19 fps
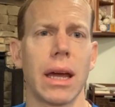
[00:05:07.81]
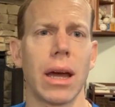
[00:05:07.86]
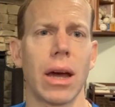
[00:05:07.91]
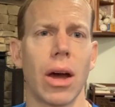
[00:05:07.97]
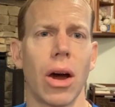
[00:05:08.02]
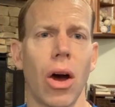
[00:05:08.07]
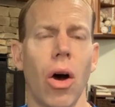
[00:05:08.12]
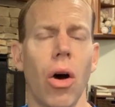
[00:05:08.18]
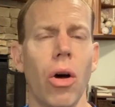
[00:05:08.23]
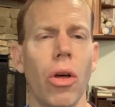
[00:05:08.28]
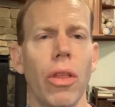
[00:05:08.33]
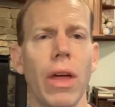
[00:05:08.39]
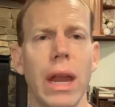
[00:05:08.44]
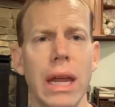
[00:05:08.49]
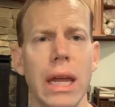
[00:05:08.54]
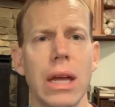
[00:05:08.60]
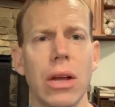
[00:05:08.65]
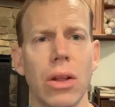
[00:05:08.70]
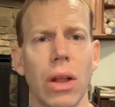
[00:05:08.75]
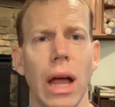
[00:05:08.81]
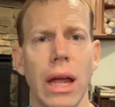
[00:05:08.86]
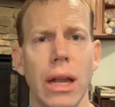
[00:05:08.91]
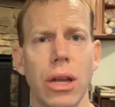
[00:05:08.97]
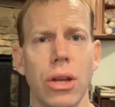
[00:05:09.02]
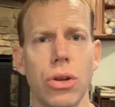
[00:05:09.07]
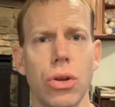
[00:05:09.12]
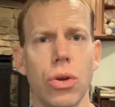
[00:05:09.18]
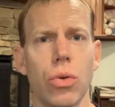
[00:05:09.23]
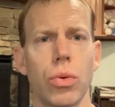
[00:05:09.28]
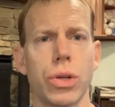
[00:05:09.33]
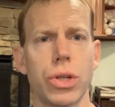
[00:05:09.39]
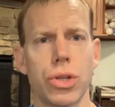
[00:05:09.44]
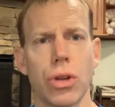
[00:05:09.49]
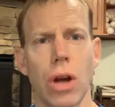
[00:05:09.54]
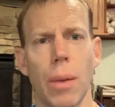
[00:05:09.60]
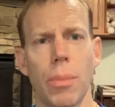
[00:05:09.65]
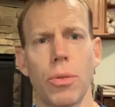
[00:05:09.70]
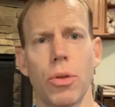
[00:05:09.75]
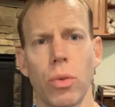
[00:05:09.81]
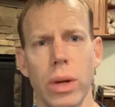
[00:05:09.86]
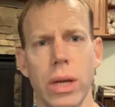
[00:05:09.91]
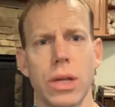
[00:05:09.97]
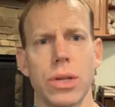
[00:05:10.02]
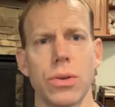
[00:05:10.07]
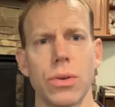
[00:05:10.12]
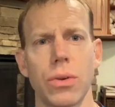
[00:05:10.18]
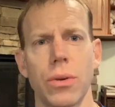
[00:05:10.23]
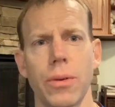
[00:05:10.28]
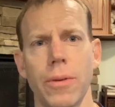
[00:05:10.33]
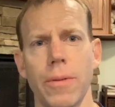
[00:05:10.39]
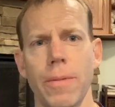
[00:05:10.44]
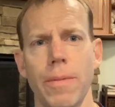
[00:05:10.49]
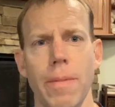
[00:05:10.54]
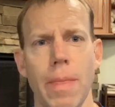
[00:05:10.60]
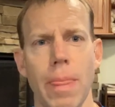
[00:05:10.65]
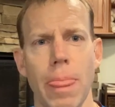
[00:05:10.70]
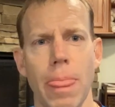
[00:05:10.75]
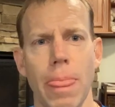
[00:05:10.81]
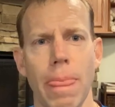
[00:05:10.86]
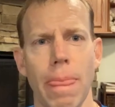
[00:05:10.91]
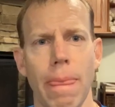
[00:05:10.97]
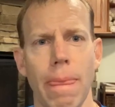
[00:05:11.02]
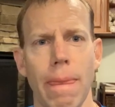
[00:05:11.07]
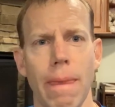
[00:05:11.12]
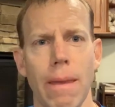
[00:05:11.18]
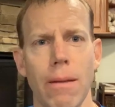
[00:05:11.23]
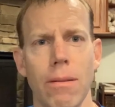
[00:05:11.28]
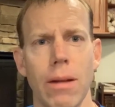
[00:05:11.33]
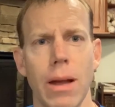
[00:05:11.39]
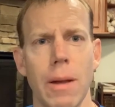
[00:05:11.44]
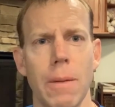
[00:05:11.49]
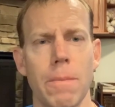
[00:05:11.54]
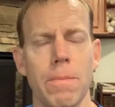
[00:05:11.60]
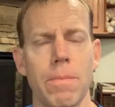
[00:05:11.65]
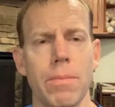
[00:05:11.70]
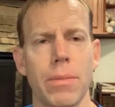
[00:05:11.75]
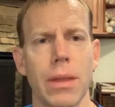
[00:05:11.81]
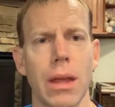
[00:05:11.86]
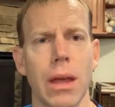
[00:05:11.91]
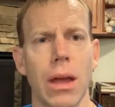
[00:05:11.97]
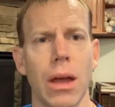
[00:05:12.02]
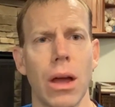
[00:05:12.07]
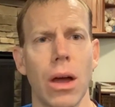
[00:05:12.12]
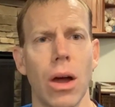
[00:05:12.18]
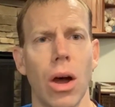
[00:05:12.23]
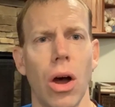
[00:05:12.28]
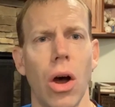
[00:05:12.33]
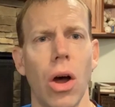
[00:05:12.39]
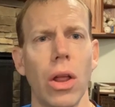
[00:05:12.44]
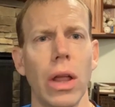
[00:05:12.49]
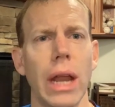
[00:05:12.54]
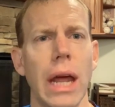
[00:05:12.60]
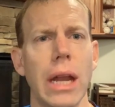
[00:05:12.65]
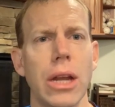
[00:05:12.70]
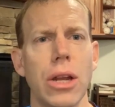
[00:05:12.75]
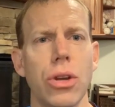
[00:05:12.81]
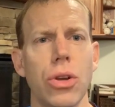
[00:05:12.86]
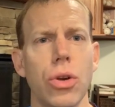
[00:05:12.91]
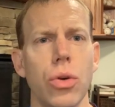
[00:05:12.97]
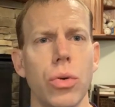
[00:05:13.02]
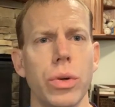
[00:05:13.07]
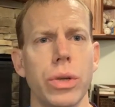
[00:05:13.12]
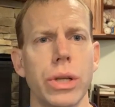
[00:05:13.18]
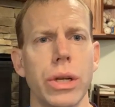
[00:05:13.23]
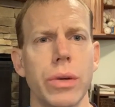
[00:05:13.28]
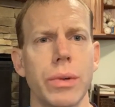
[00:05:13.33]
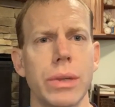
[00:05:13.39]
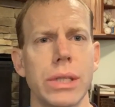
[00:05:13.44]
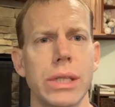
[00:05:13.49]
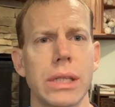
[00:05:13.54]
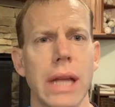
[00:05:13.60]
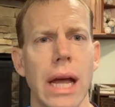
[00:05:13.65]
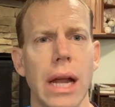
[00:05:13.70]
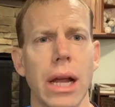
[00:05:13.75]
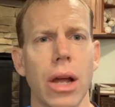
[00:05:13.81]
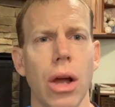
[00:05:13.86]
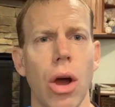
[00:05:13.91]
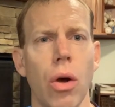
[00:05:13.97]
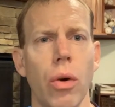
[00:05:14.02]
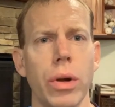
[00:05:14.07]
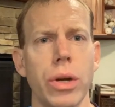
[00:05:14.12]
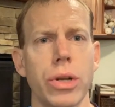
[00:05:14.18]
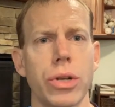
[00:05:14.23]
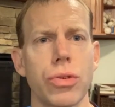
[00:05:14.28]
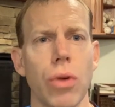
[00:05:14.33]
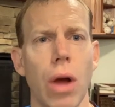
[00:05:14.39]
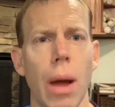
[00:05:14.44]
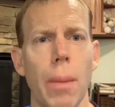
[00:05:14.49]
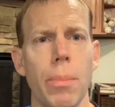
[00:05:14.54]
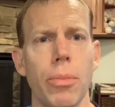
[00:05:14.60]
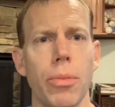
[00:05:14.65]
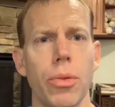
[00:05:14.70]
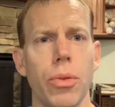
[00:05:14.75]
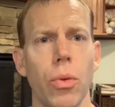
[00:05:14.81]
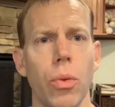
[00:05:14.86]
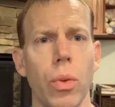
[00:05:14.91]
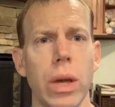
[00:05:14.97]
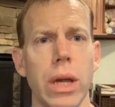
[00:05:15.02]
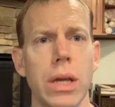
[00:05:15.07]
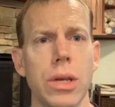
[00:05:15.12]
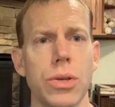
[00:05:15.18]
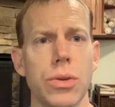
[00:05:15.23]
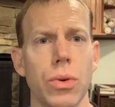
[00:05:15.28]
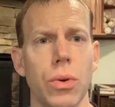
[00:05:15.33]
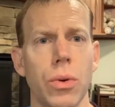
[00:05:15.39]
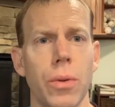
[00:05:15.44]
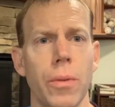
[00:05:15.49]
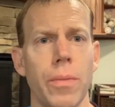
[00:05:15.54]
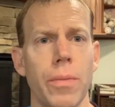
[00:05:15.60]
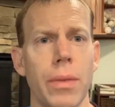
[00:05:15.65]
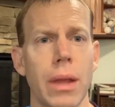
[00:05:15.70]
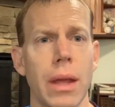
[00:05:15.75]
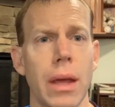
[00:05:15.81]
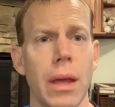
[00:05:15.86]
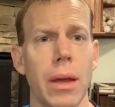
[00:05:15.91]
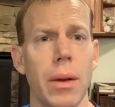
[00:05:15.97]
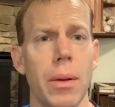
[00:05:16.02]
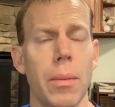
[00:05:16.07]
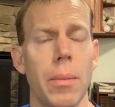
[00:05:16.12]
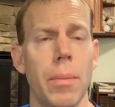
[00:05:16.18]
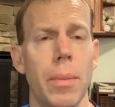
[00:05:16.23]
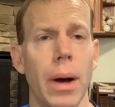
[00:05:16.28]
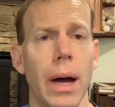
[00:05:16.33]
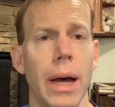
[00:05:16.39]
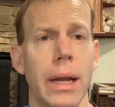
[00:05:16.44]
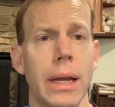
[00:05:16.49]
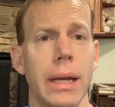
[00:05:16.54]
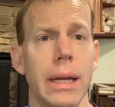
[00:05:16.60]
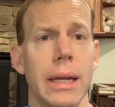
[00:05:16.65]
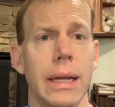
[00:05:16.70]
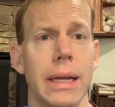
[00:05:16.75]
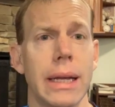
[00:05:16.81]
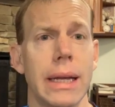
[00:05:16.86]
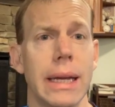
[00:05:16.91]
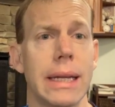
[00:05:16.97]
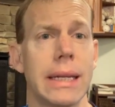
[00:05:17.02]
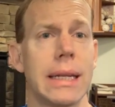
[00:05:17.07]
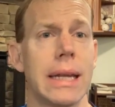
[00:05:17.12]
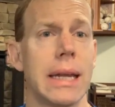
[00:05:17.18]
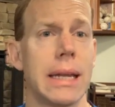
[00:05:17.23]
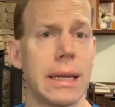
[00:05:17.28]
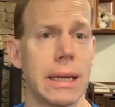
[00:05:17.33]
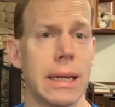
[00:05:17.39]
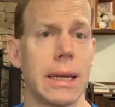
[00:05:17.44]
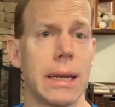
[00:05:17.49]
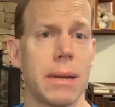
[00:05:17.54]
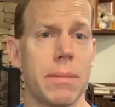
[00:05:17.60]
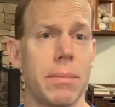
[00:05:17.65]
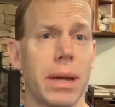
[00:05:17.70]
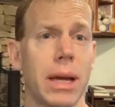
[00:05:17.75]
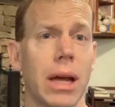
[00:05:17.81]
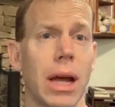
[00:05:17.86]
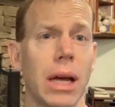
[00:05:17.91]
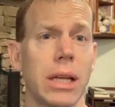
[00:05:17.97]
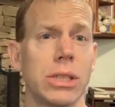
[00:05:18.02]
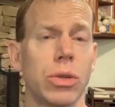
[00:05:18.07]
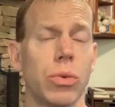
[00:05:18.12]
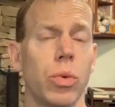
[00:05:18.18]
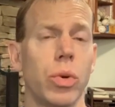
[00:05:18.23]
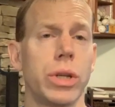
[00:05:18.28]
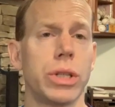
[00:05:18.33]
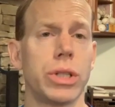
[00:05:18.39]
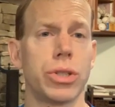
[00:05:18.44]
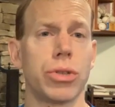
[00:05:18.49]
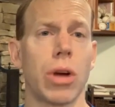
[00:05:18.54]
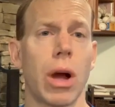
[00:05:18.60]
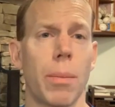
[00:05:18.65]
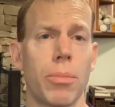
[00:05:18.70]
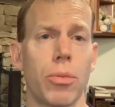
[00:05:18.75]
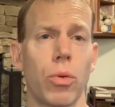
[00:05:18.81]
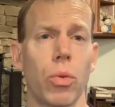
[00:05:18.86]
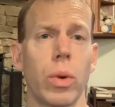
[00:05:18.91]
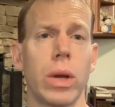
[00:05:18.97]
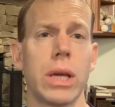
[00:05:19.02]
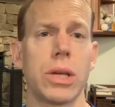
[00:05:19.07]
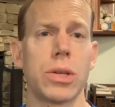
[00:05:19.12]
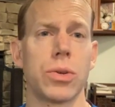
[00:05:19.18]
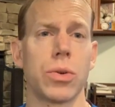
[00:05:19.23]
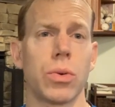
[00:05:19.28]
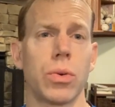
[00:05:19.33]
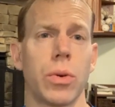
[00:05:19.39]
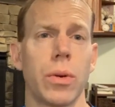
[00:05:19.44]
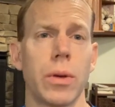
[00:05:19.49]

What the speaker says: all that eagle had to do was drop the weasel, right? All it had to do was let go and drop the weasel, but it didn't. And because it wouldn't drop the weasel,